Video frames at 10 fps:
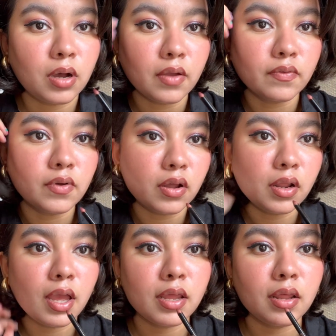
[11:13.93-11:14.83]
I've gone
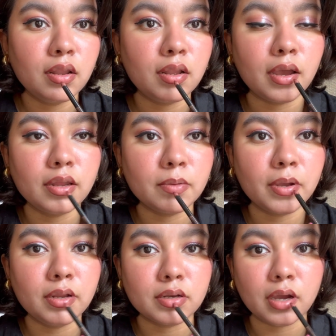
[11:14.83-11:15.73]
ahead and lined my
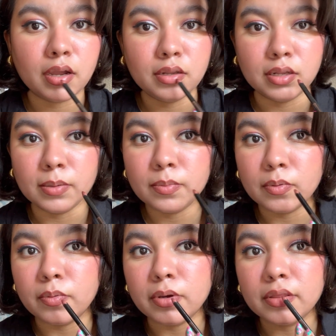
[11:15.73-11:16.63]
entire lip
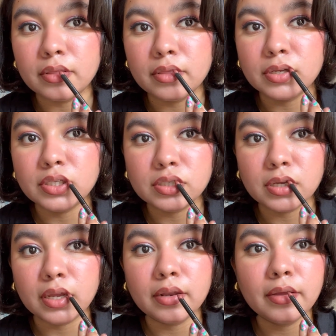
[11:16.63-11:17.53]
with this
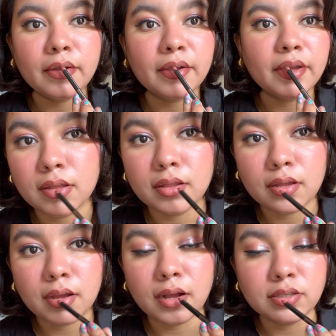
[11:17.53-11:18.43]
shade.
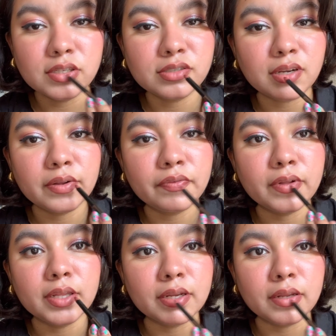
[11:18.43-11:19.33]
I'll just try to
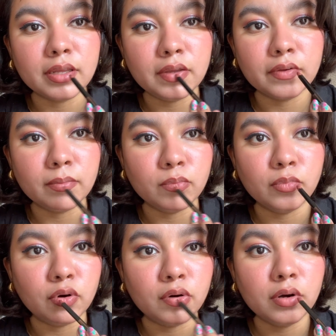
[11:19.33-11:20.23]
fill it in even
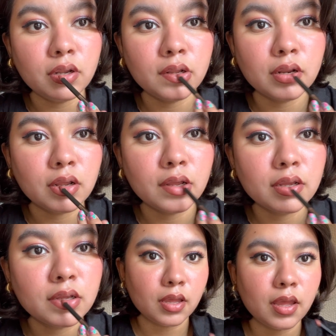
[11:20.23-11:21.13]
more.
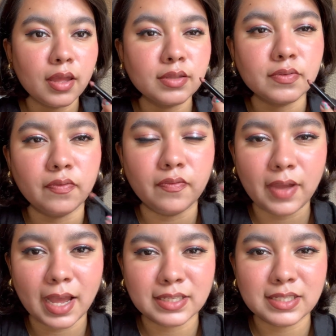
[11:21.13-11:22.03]
It's
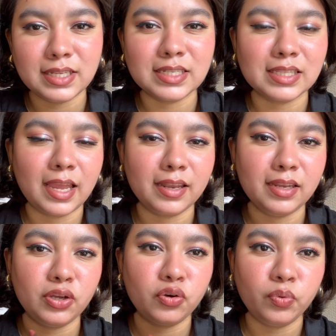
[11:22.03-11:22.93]
waxy,
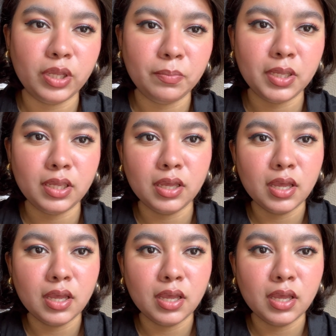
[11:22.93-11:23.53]
slightly creamy.